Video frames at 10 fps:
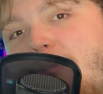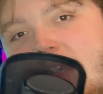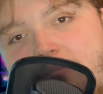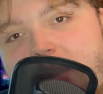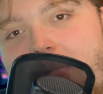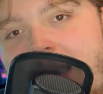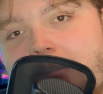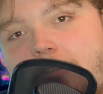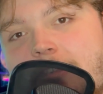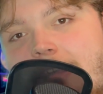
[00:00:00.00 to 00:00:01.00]
beam them out
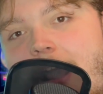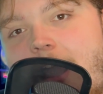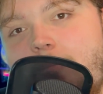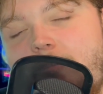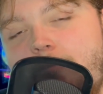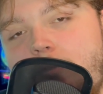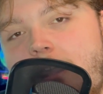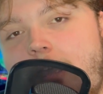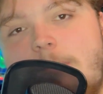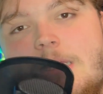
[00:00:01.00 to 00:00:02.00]
of the sky before
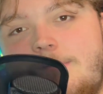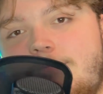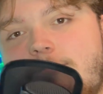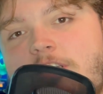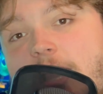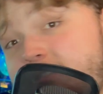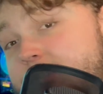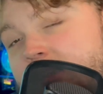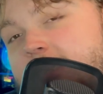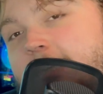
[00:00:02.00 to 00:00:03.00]
Emma
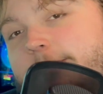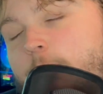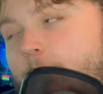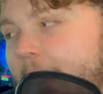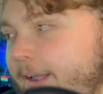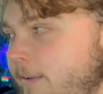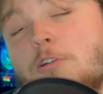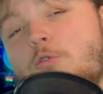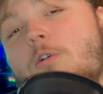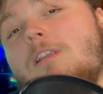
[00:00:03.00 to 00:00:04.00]
changes the signal back.
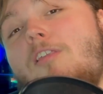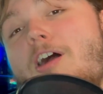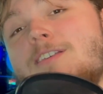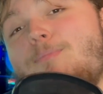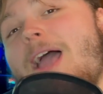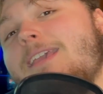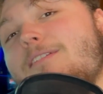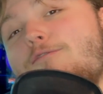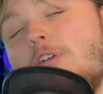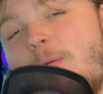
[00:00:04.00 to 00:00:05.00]
Ghidorah locks back
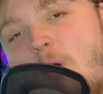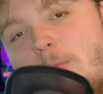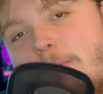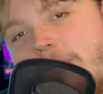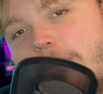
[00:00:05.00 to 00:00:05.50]
in for a moment, but